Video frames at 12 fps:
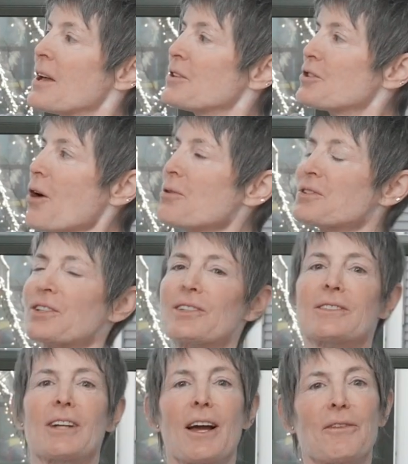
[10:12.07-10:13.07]
Don't
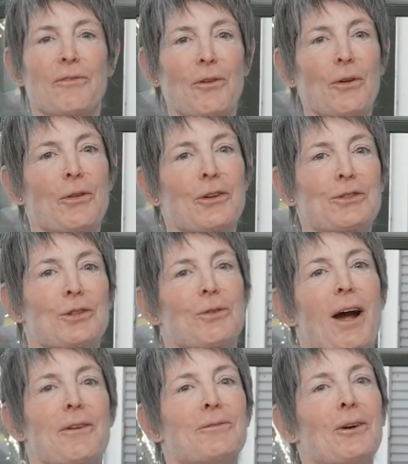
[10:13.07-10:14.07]
stifle the
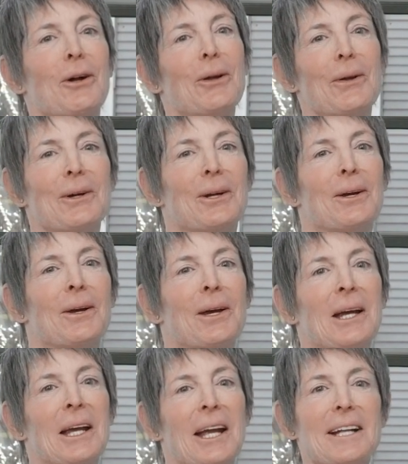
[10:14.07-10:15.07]
trifle.
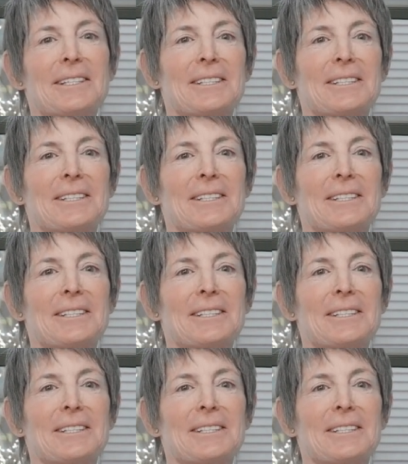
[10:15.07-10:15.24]
It's